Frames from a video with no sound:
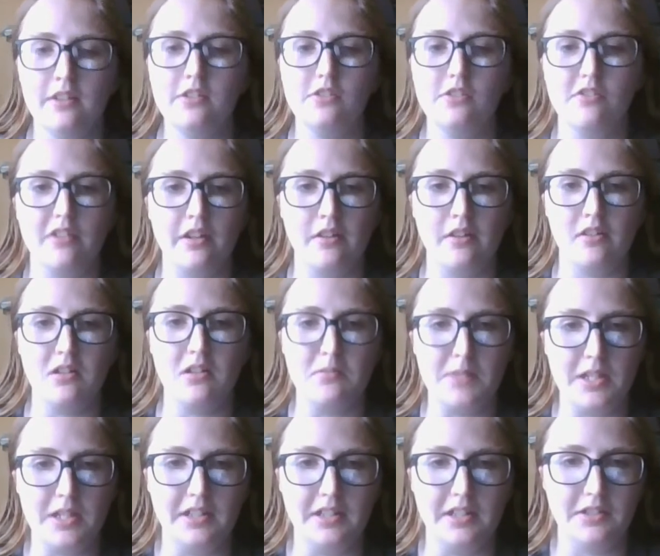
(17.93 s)
You can call
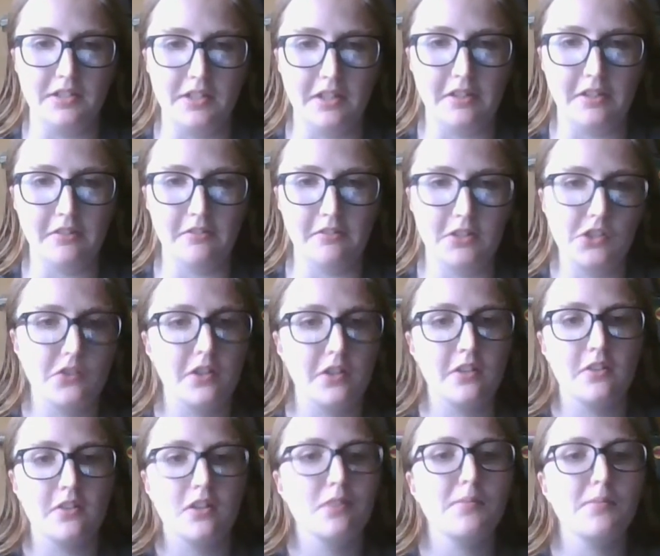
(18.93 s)
me Ellie or you
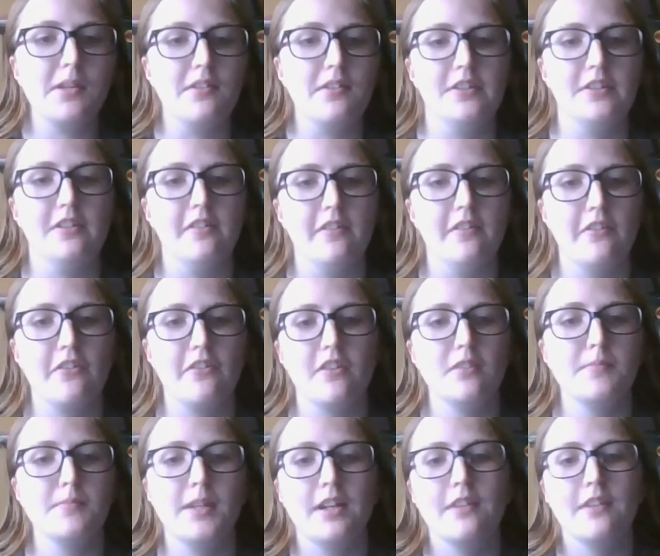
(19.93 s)
can call me Liz.
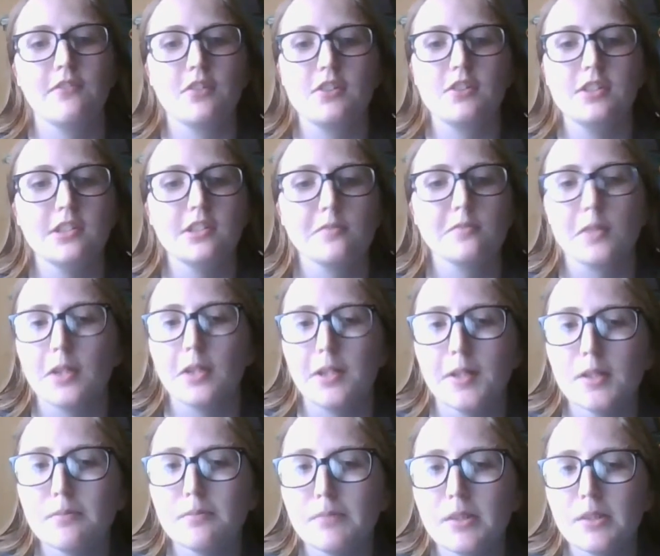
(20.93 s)
I mean, I really don't
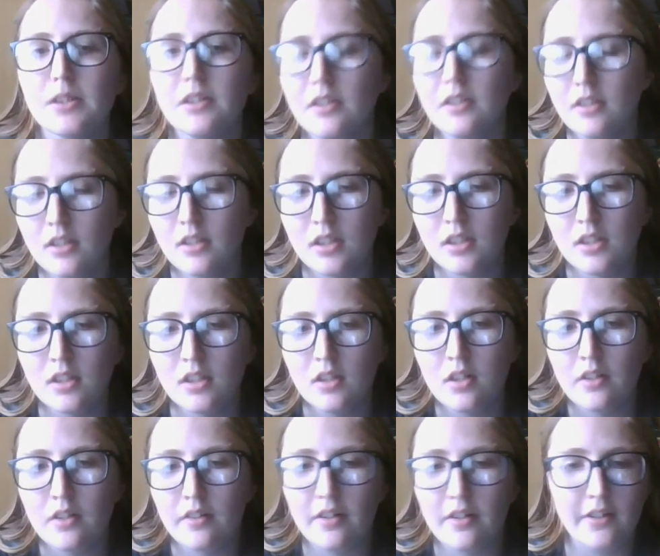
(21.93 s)
care, but
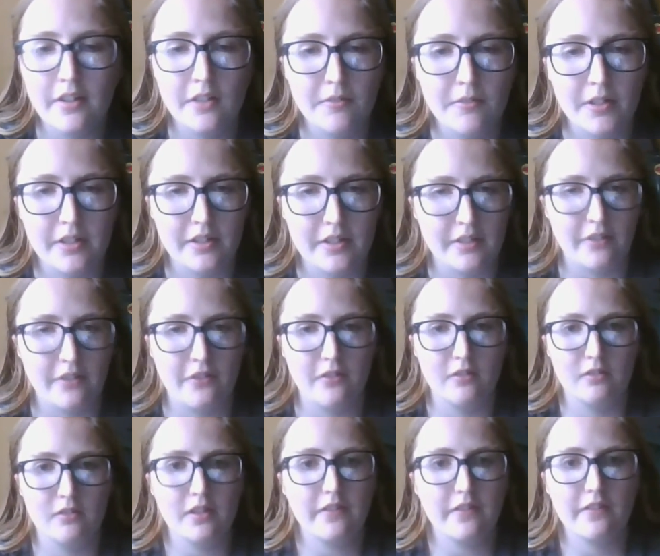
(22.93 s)
anyway, yeah.
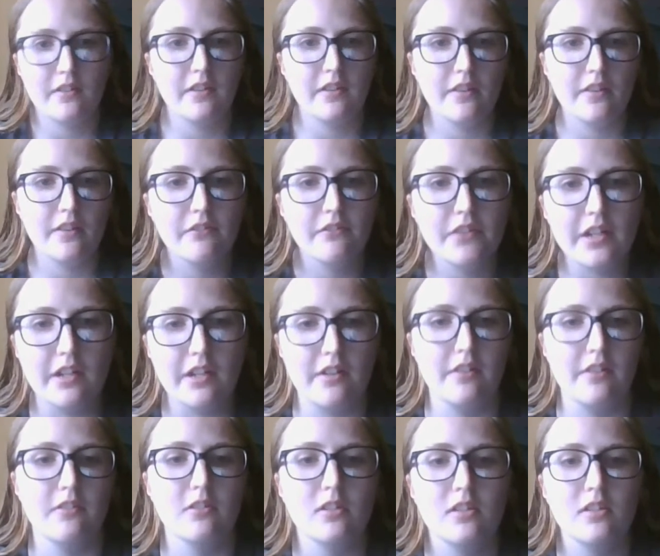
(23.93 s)
So let's get to the
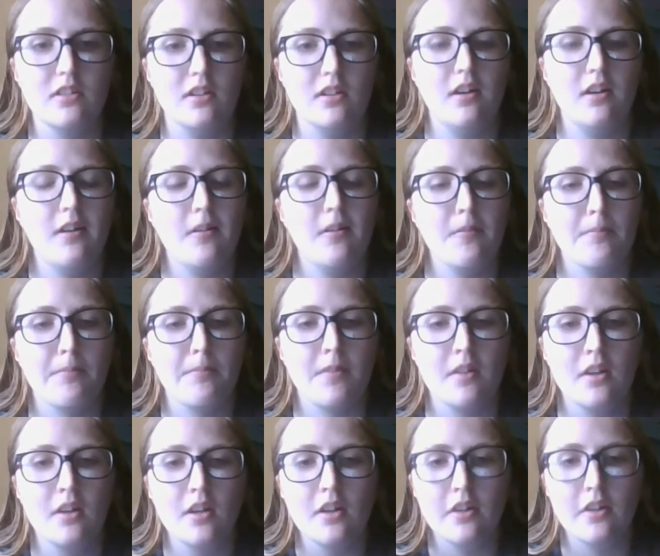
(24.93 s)
video.
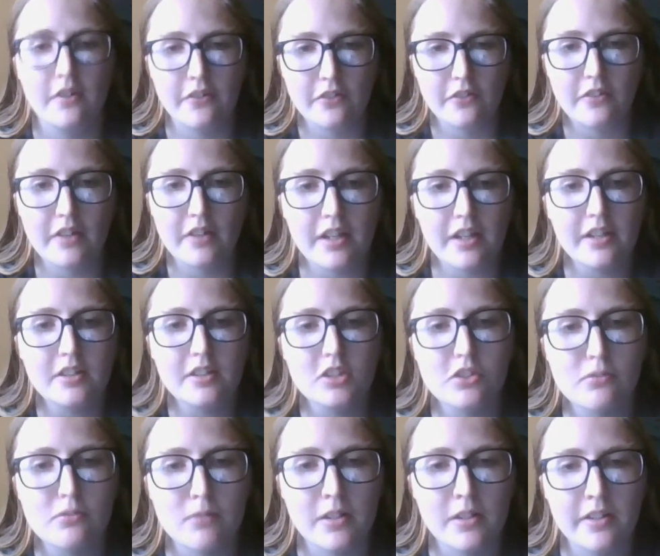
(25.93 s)
So today I
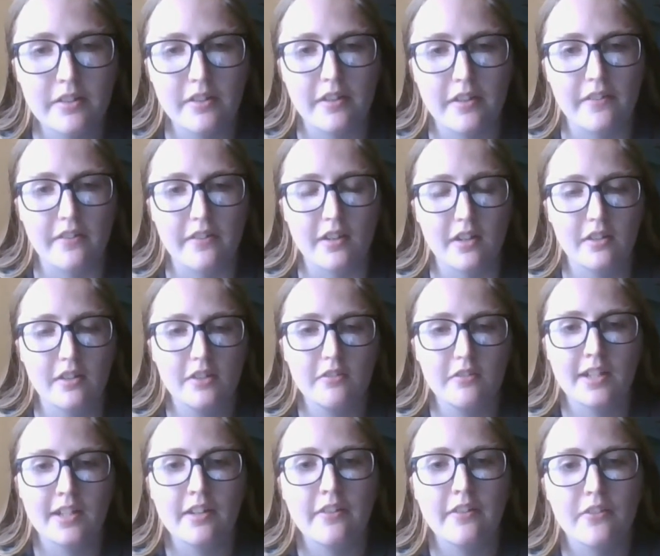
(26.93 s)
just wanted to tell you
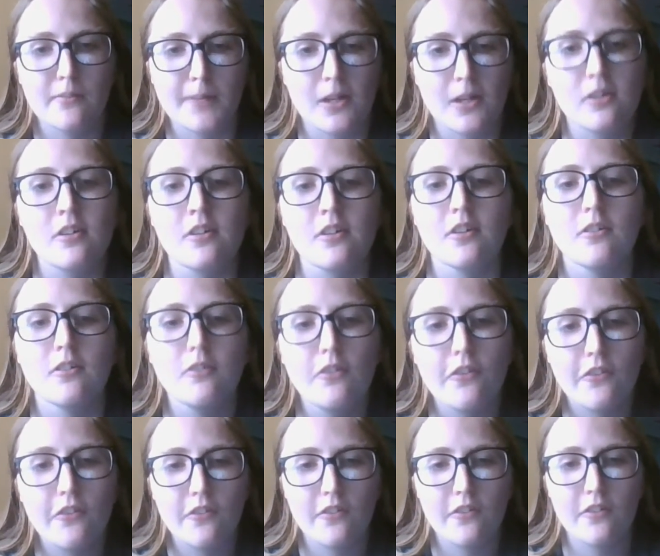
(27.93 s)
guys about
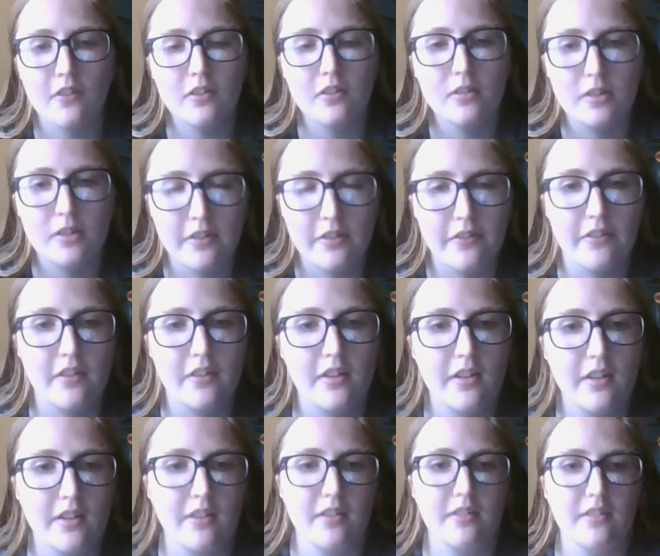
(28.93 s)
ghosts, cause
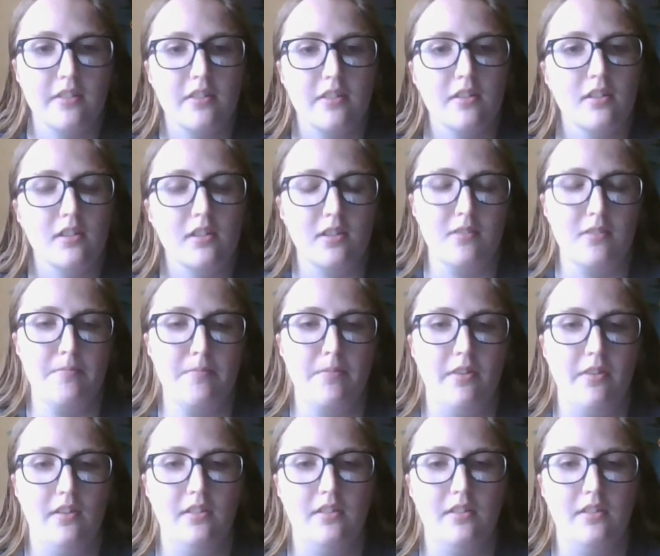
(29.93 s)
um